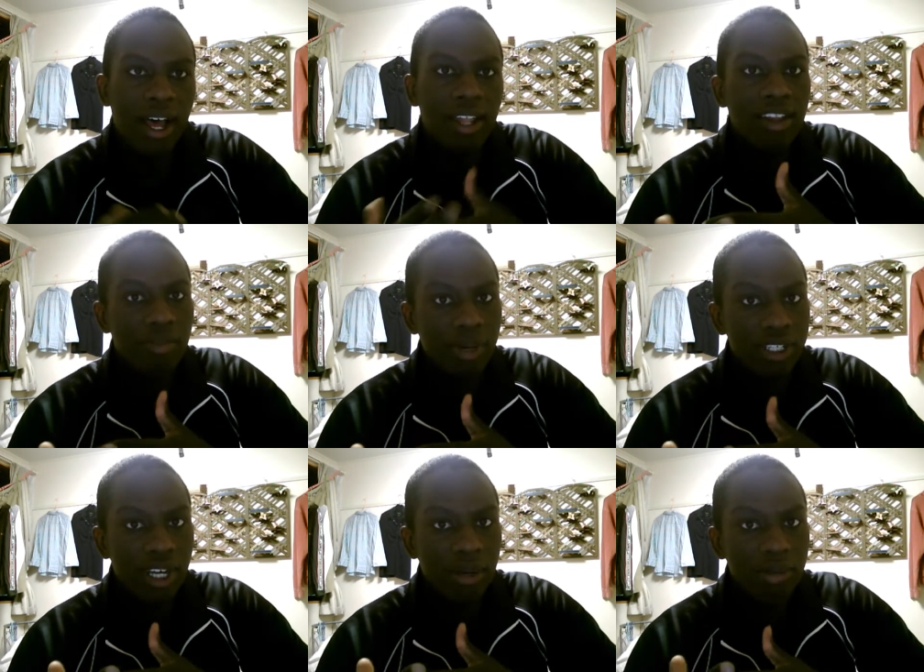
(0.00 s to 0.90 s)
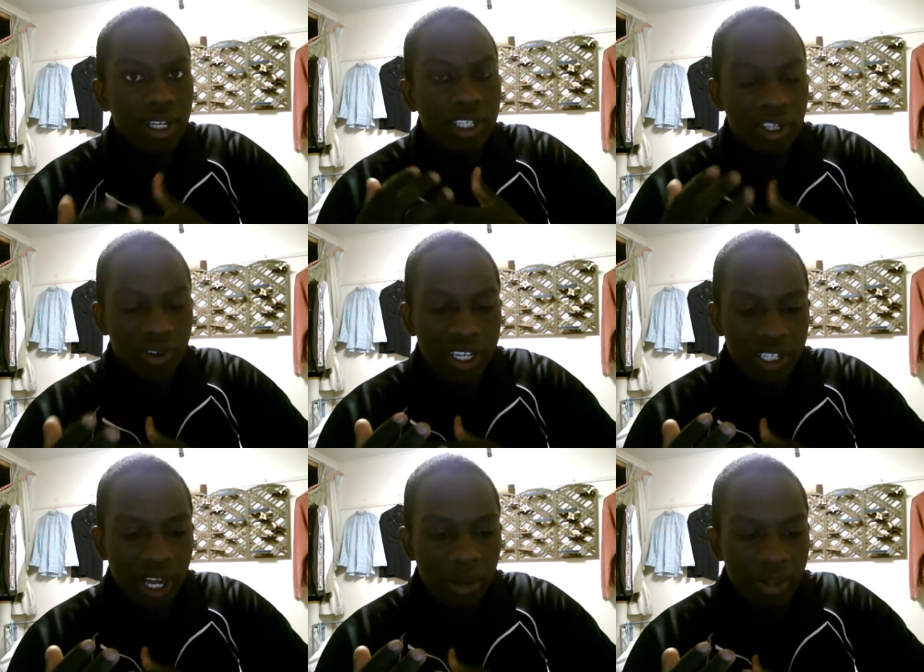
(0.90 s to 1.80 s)
I love my job. It's a
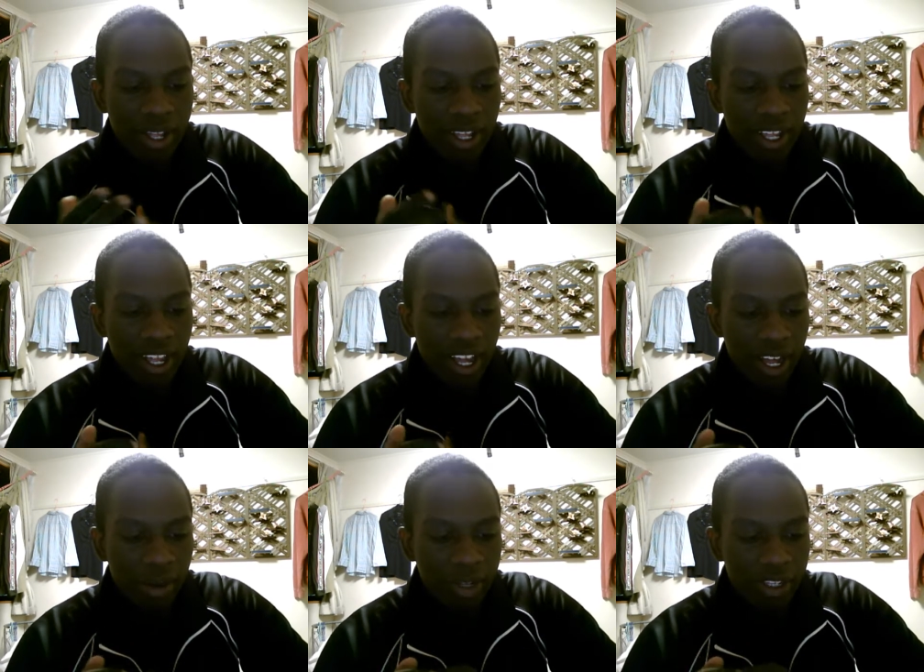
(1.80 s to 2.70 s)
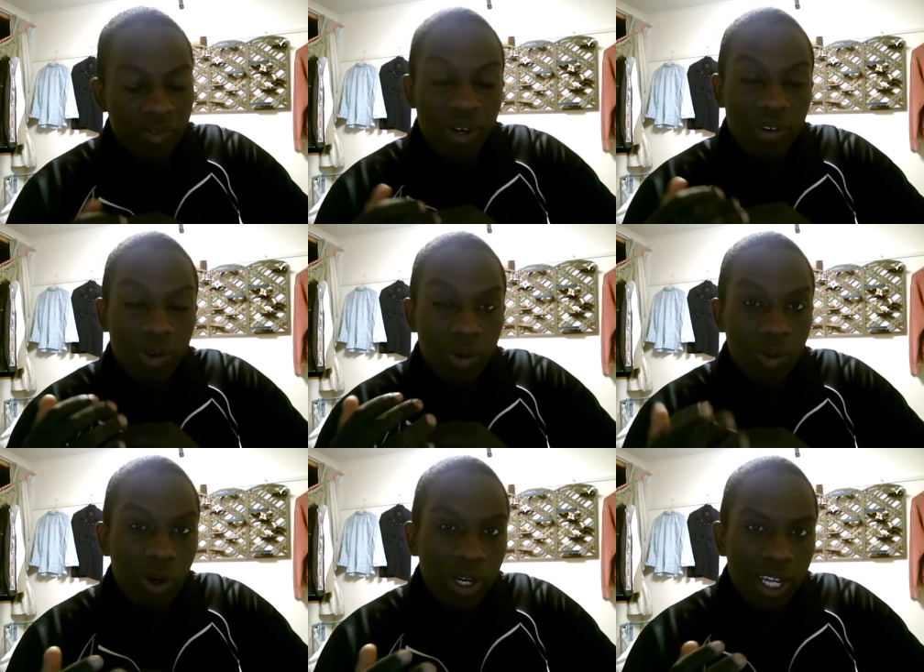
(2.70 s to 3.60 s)
great job. It's very
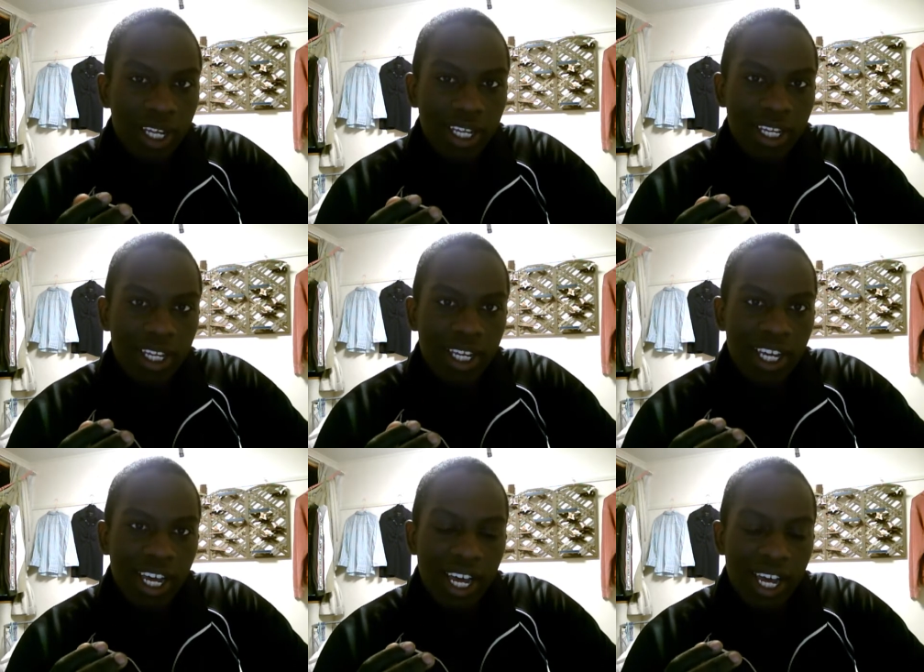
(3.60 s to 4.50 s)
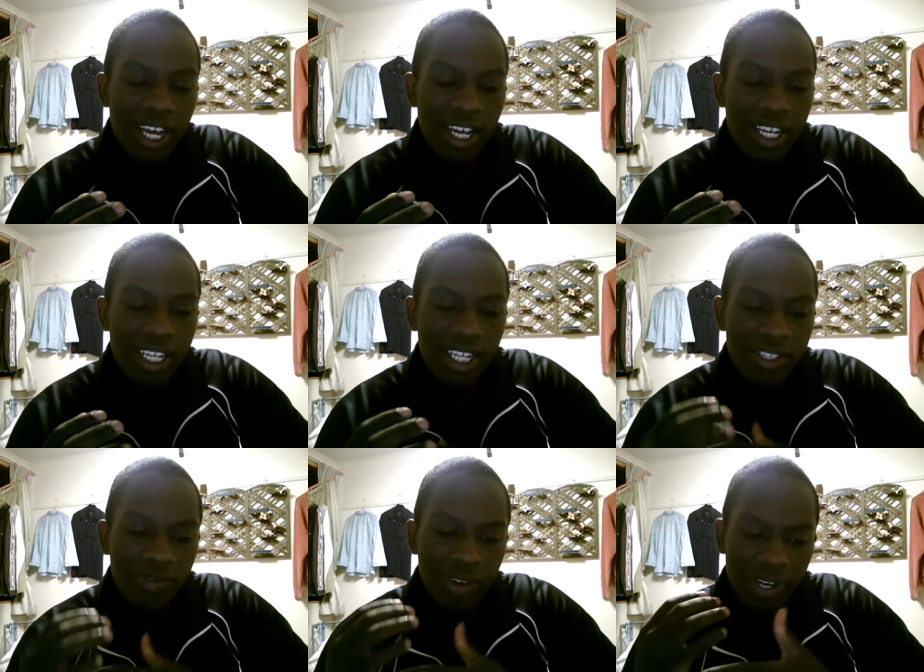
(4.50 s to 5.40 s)
rewarding.
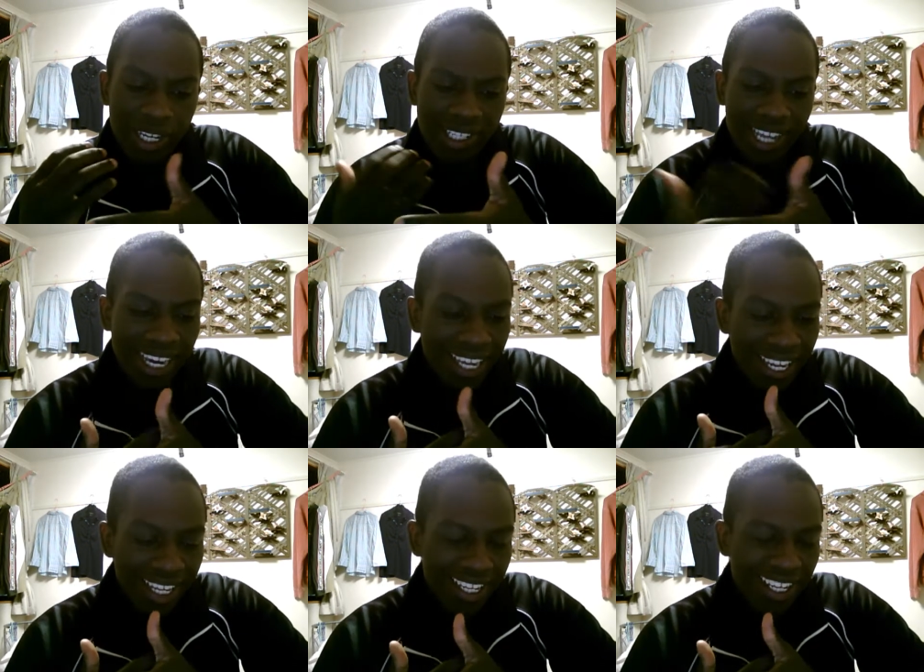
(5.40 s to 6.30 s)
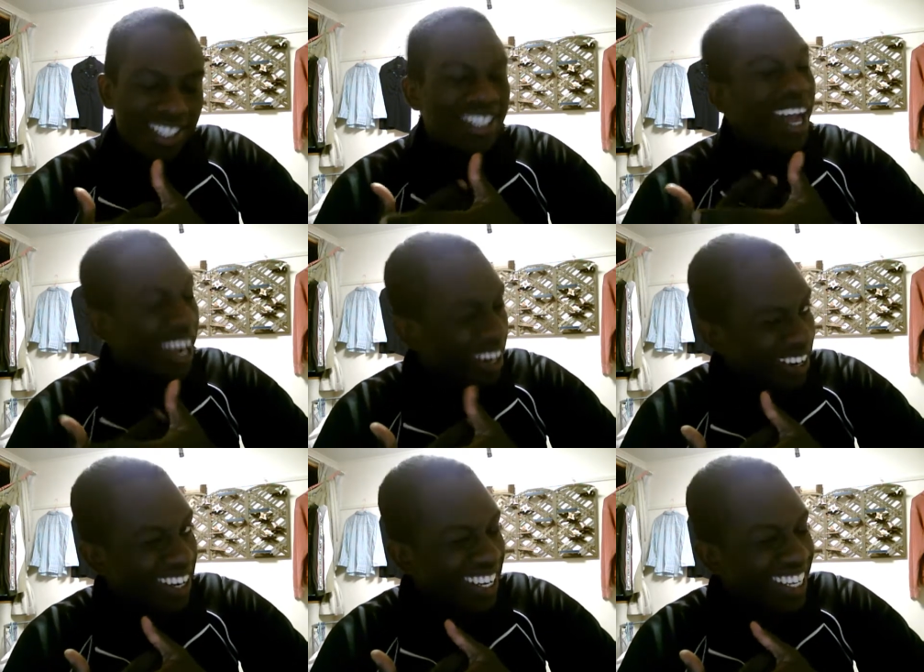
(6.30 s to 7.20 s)
It's very exciting. It's
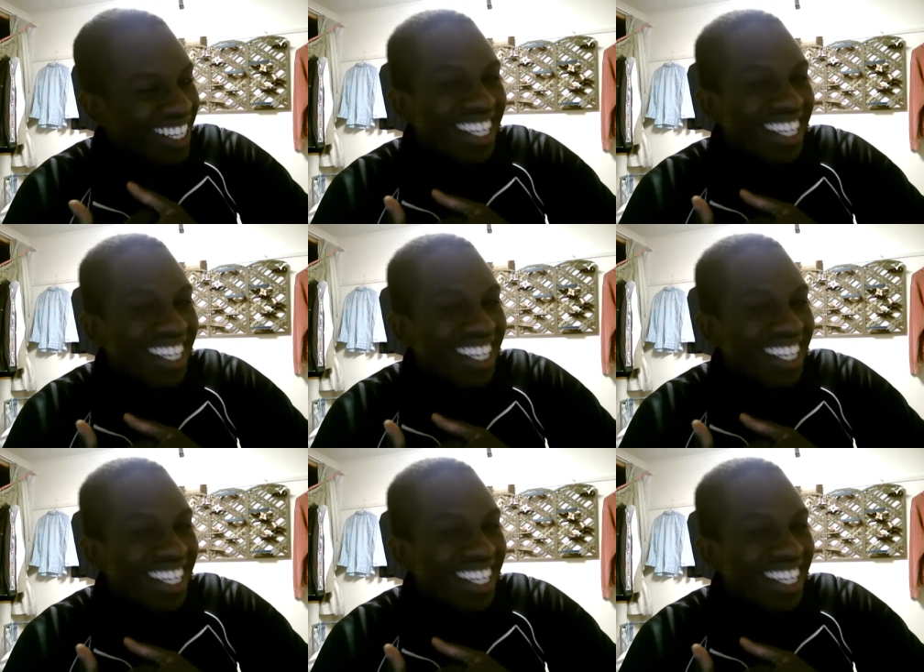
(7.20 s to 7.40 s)
tiring.